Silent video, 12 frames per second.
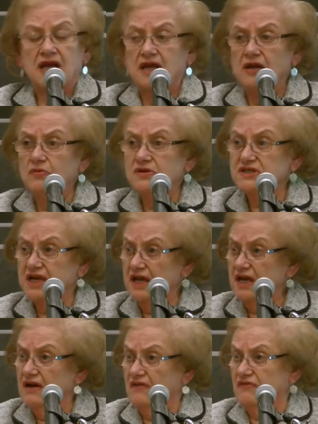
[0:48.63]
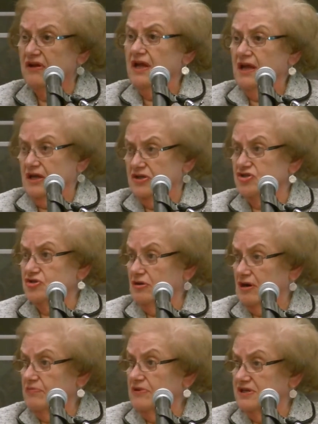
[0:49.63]
He was head of
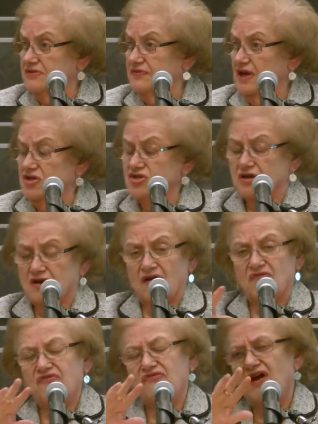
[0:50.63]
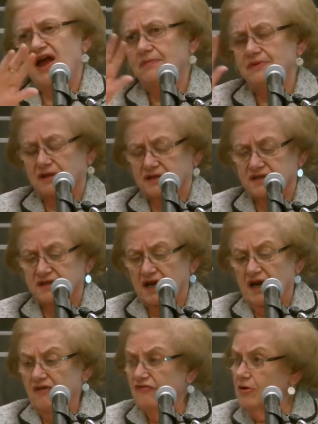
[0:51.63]
historic preservation, a fabulous,